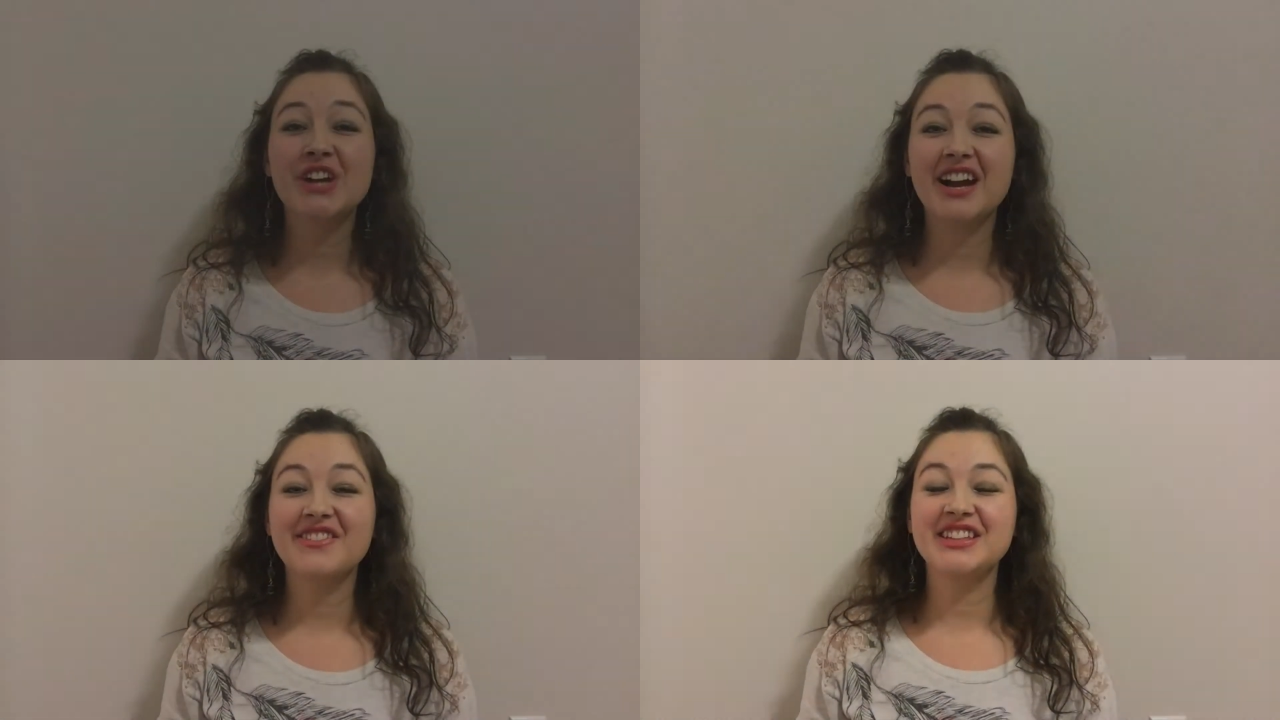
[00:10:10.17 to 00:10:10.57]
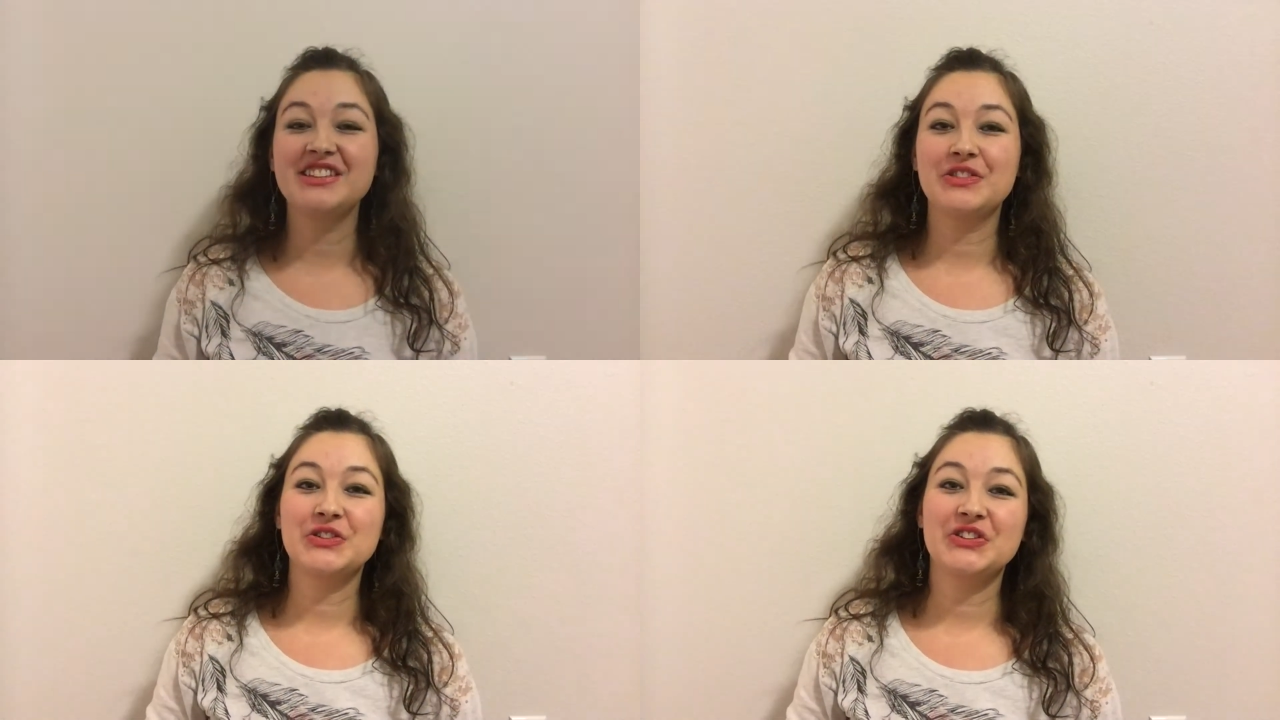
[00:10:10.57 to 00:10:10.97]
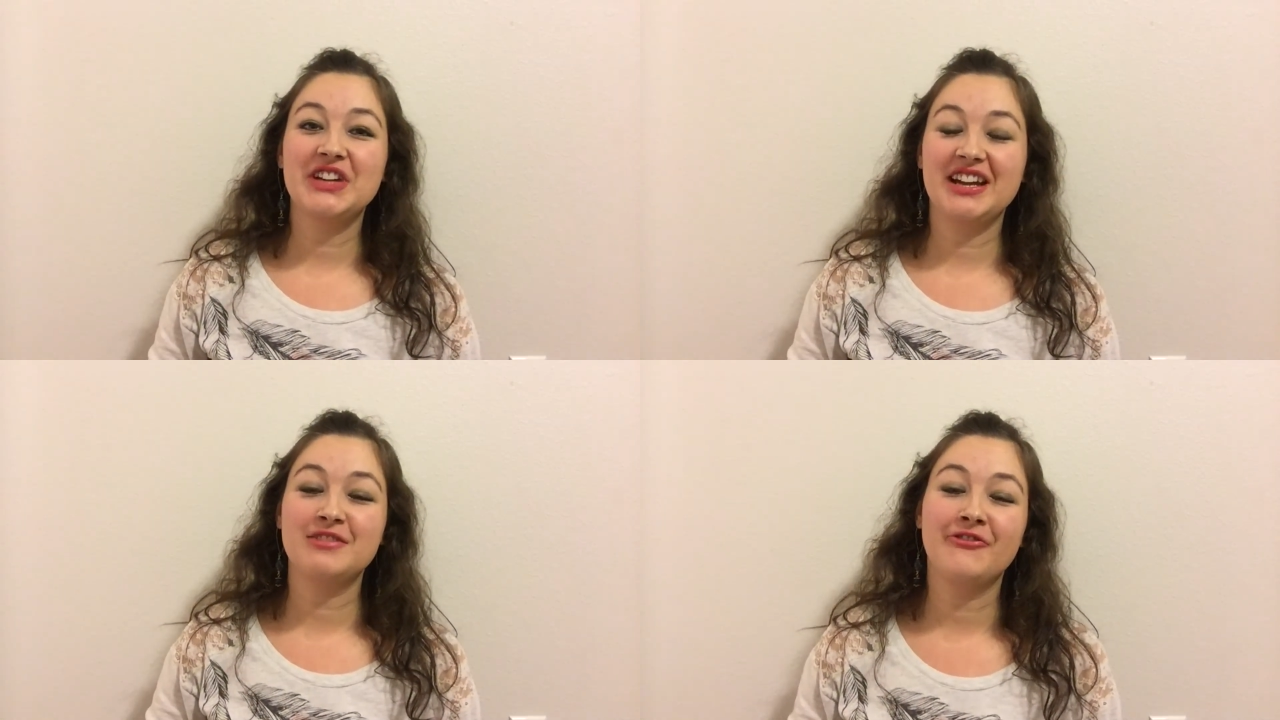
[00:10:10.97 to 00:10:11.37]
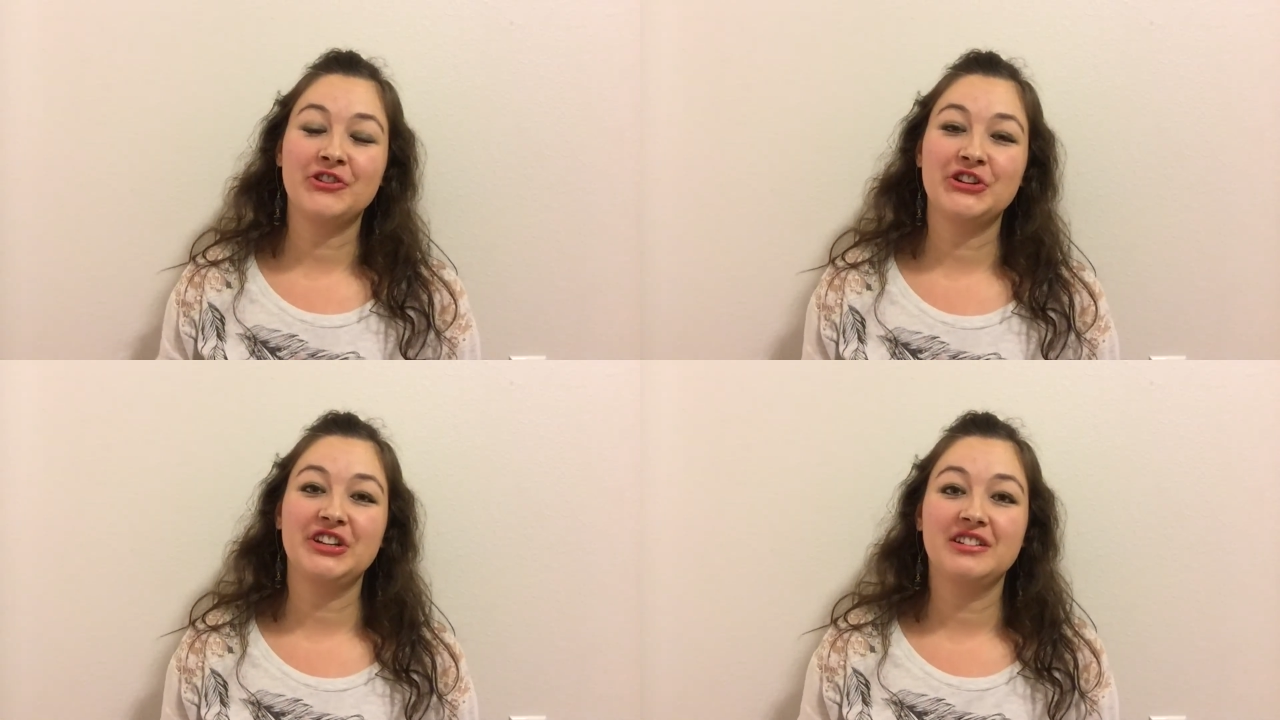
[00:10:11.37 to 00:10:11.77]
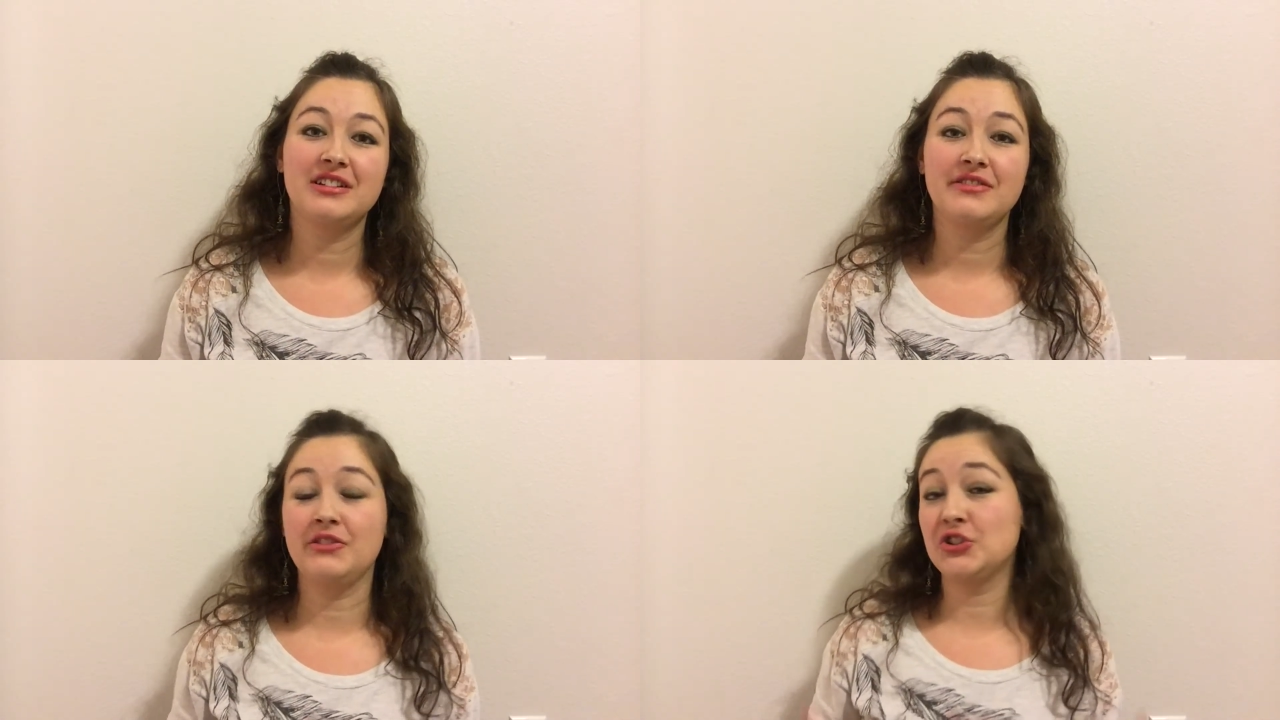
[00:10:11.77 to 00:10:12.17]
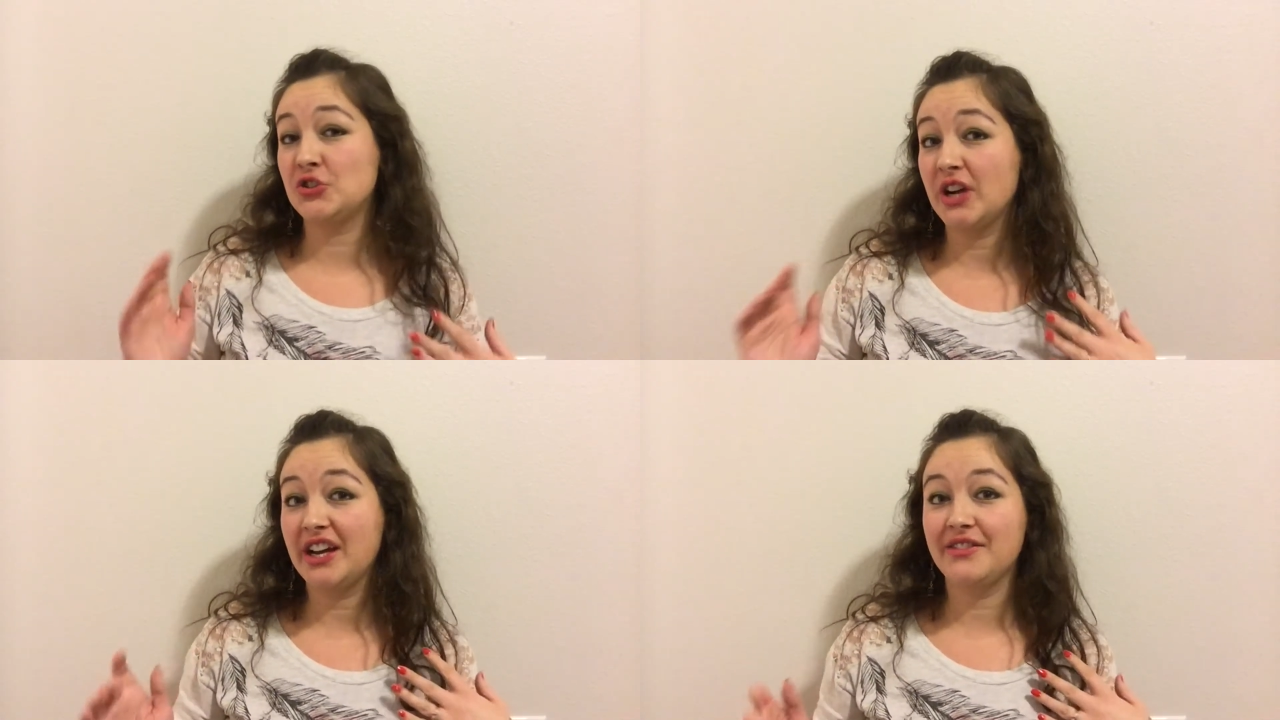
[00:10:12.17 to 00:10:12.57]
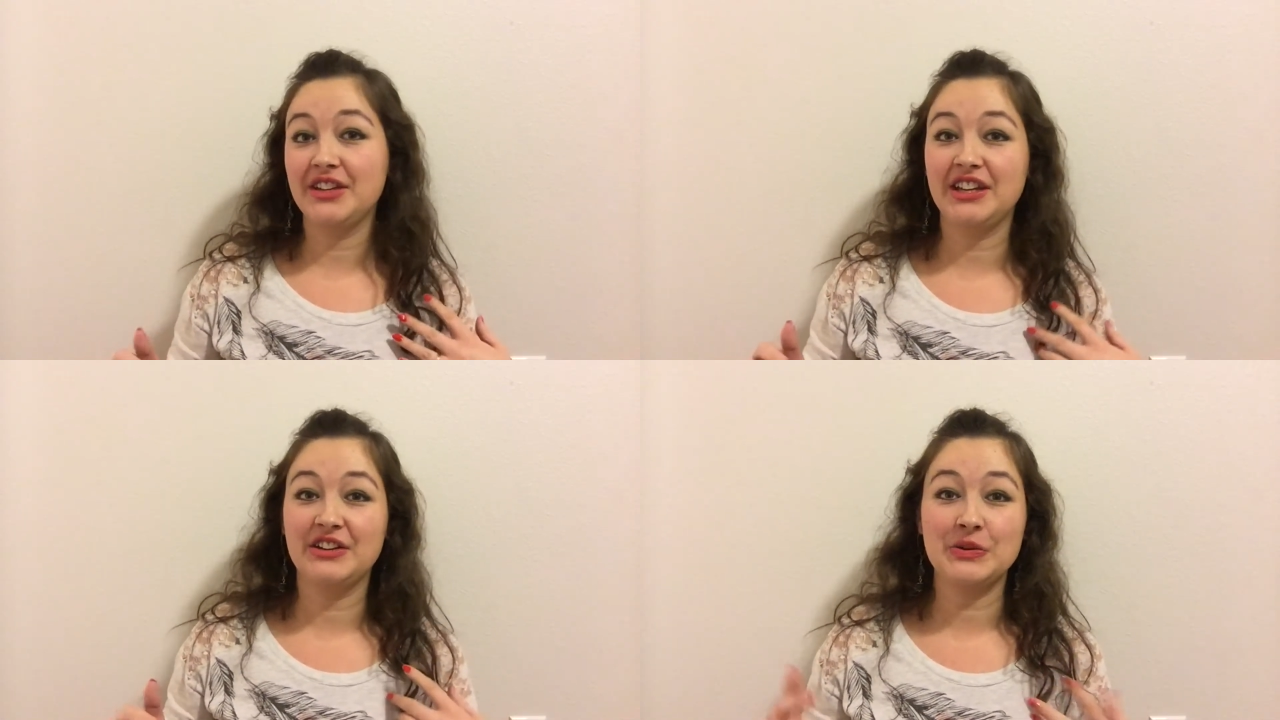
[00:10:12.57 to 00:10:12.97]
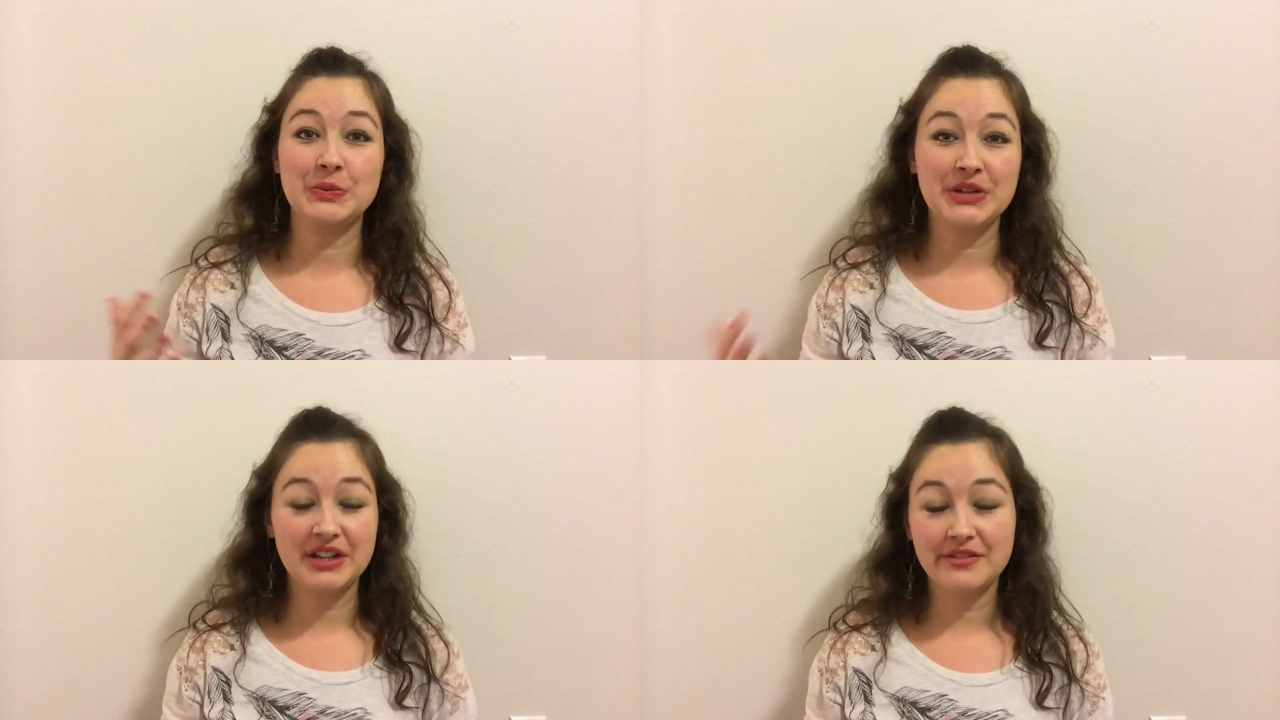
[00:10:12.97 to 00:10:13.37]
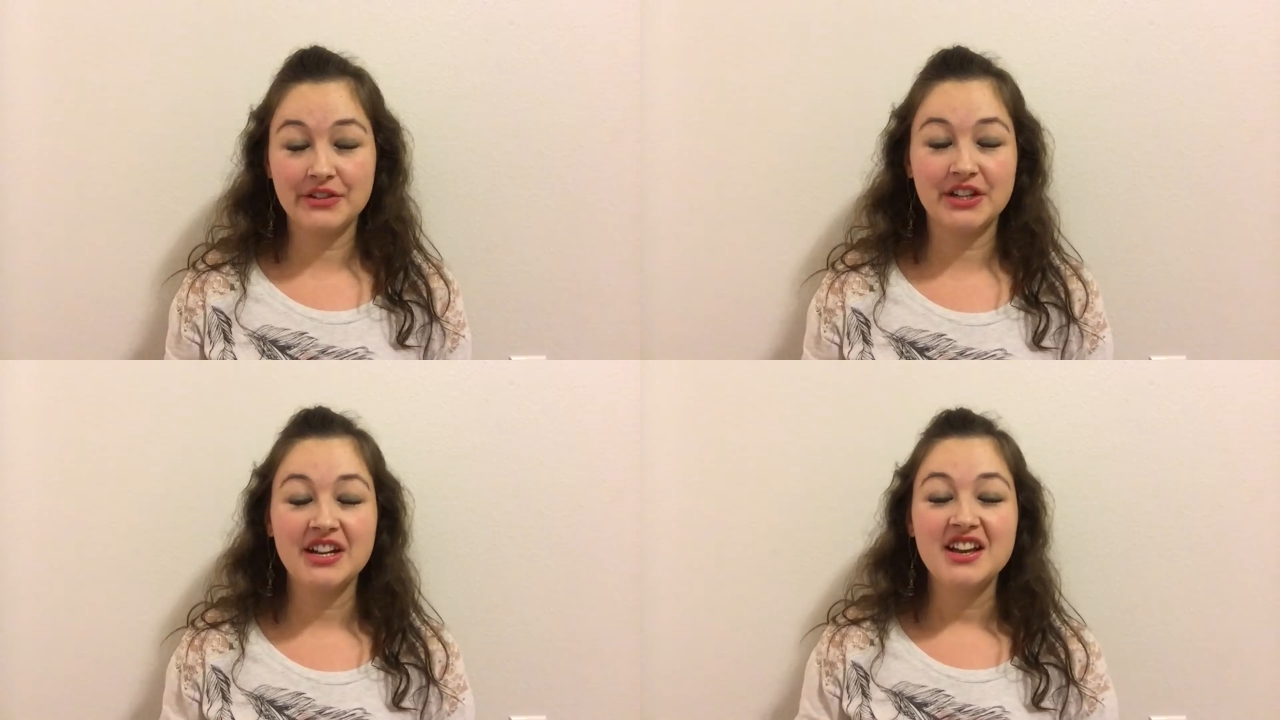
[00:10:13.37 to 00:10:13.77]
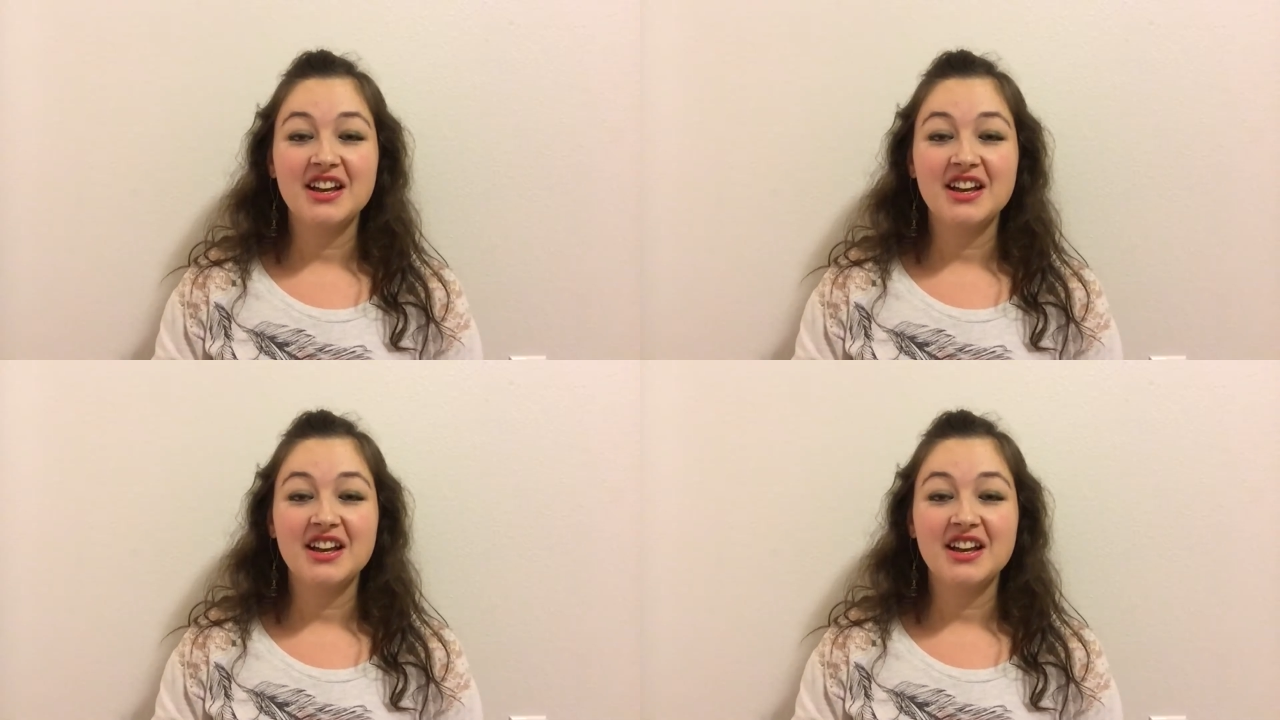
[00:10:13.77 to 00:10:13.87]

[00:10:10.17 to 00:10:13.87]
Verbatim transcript: traveling through California, if you're driving or whatever,